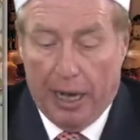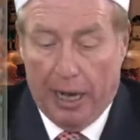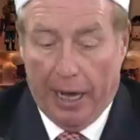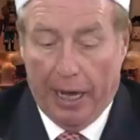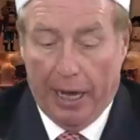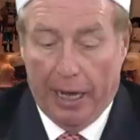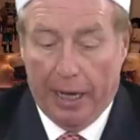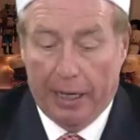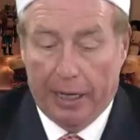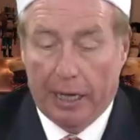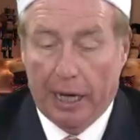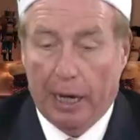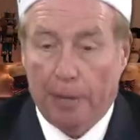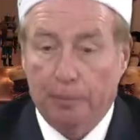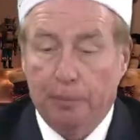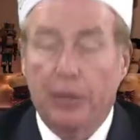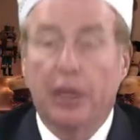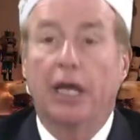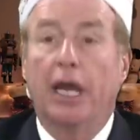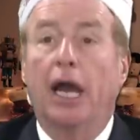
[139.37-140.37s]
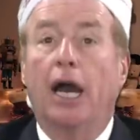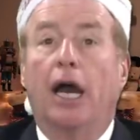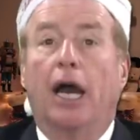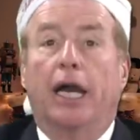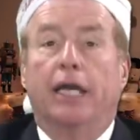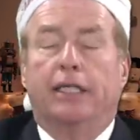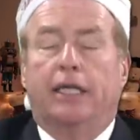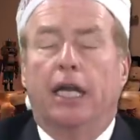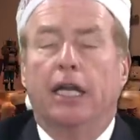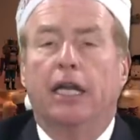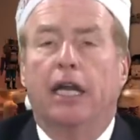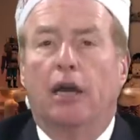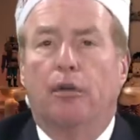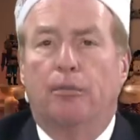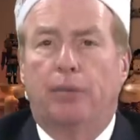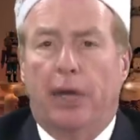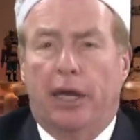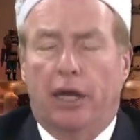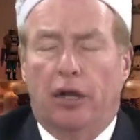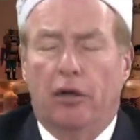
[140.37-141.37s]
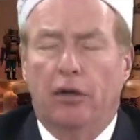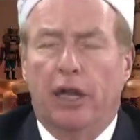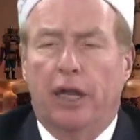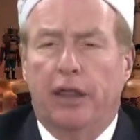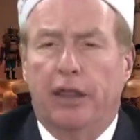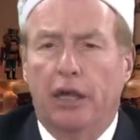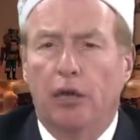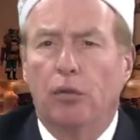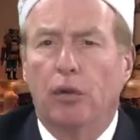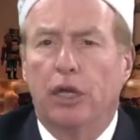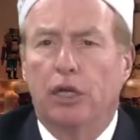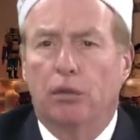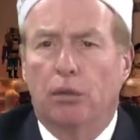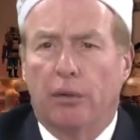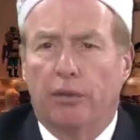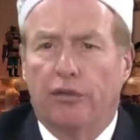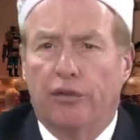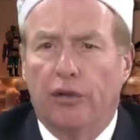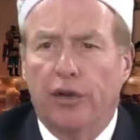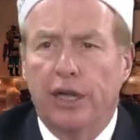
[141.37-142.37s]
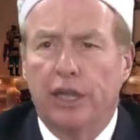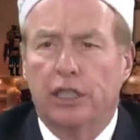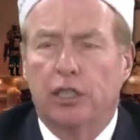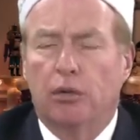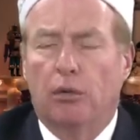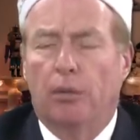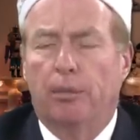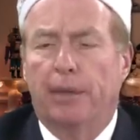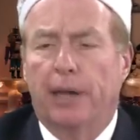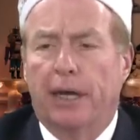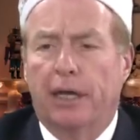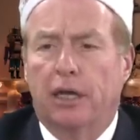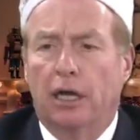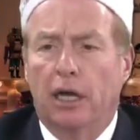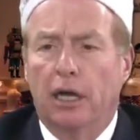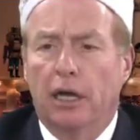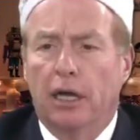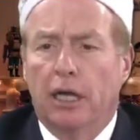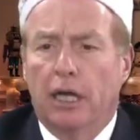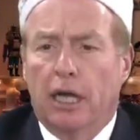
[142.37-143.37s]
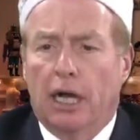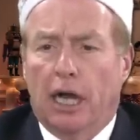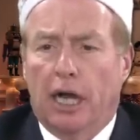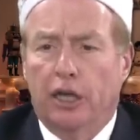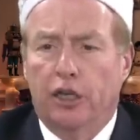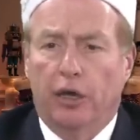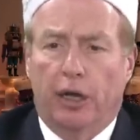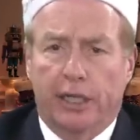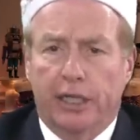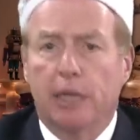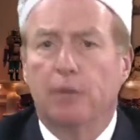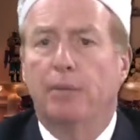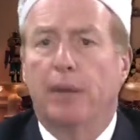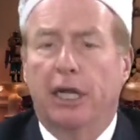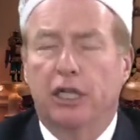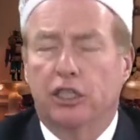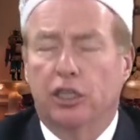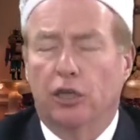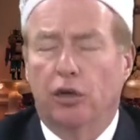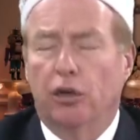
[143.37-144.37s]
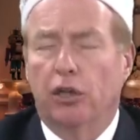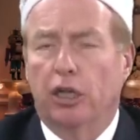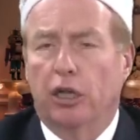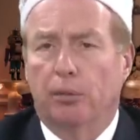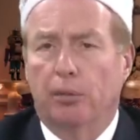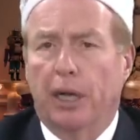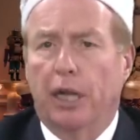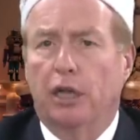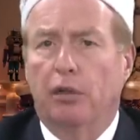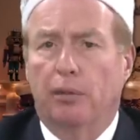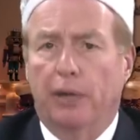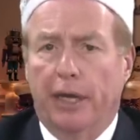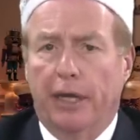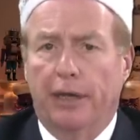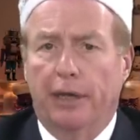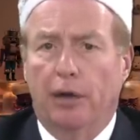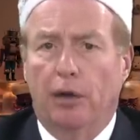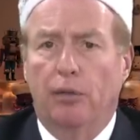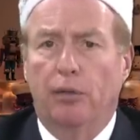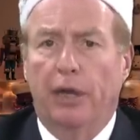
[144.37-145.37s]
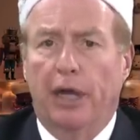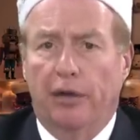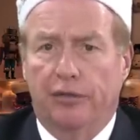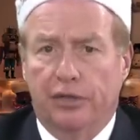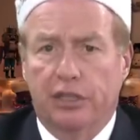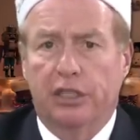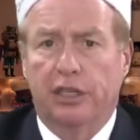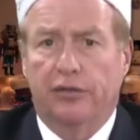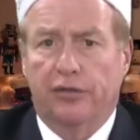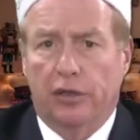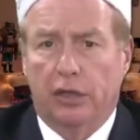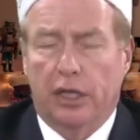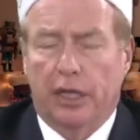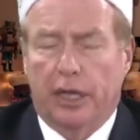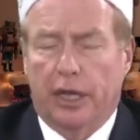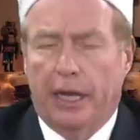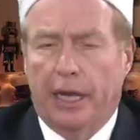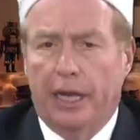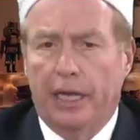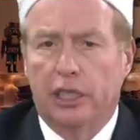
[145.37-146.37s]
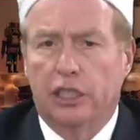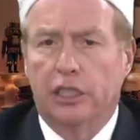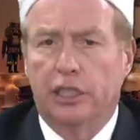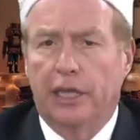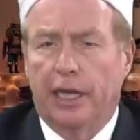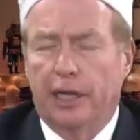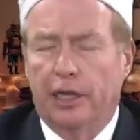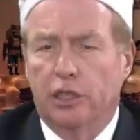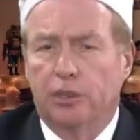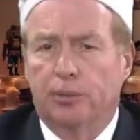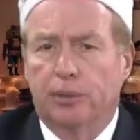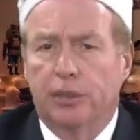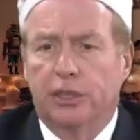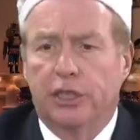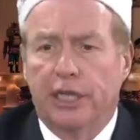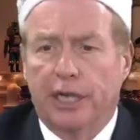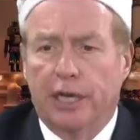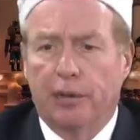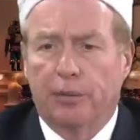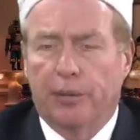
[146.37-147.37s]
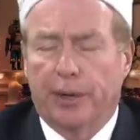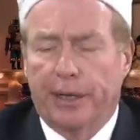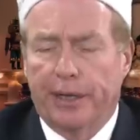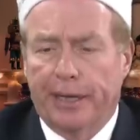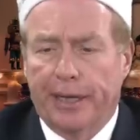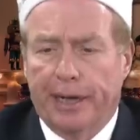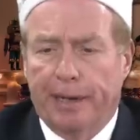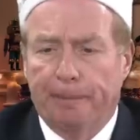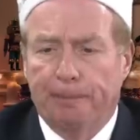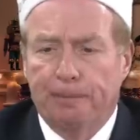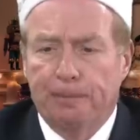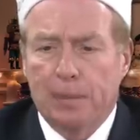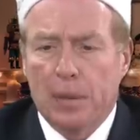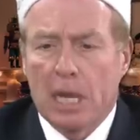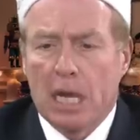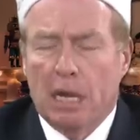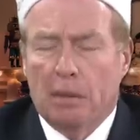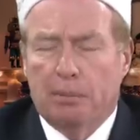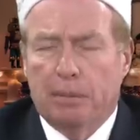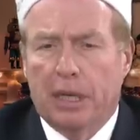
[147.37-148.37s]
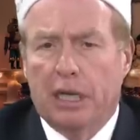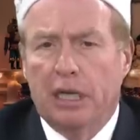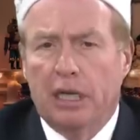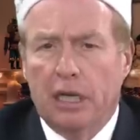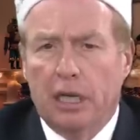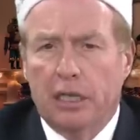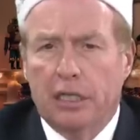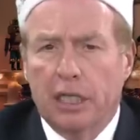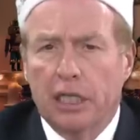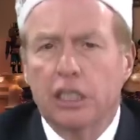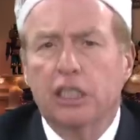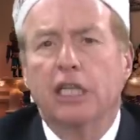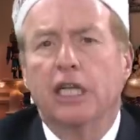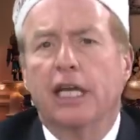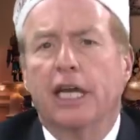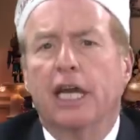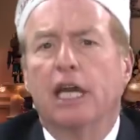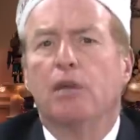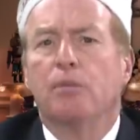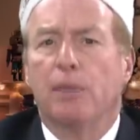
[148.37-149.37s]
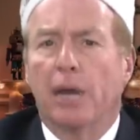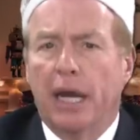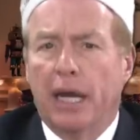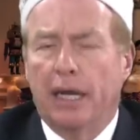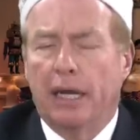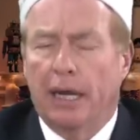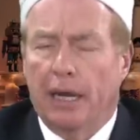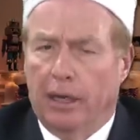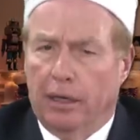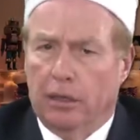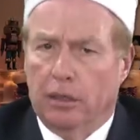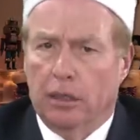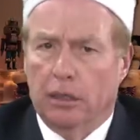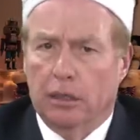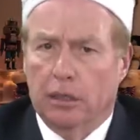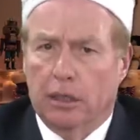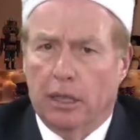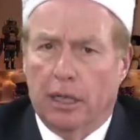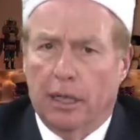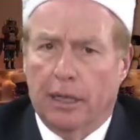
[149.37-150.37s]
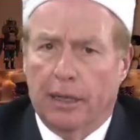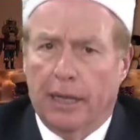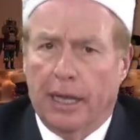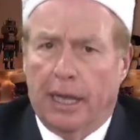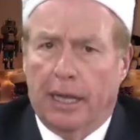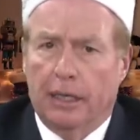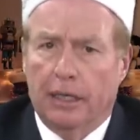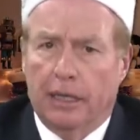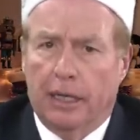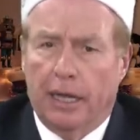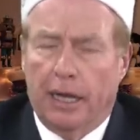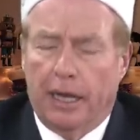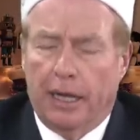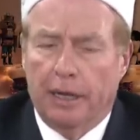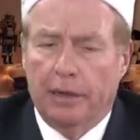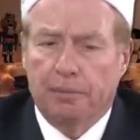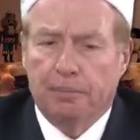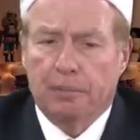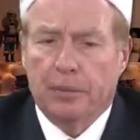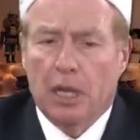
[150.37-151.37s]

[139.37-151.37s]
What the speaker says: And yeah, I did get better. And I think what you're referring to, Rebecca, I know I did mention earlier, by the way, that we have civil litigation that is proceeding right now. But in addition to getting manhandled that day,